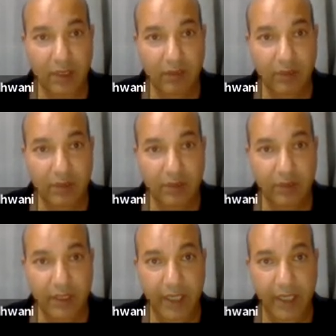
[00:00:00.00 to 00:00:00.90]

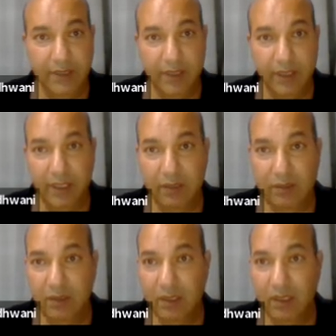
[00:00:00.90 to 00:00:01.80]
the ASIN
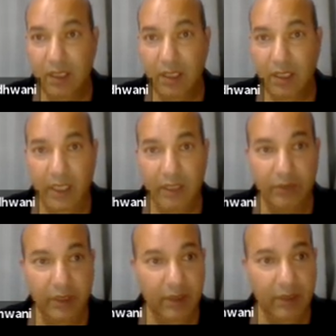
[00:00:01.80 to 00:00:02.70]
here and
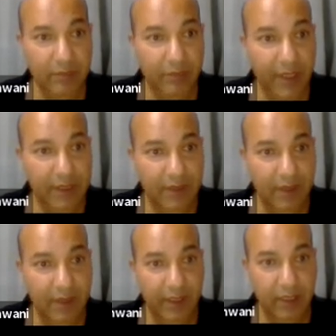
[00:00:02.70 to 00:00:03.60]
we pasted
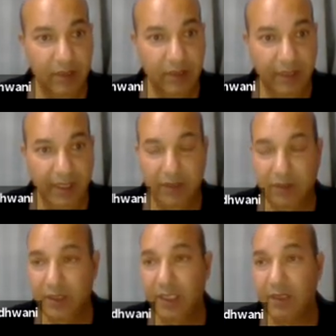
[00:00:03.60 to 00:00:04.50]
it here, get
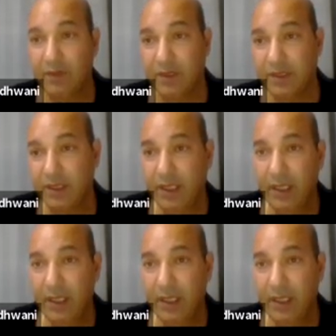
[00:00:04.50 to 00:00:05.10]
the keywords.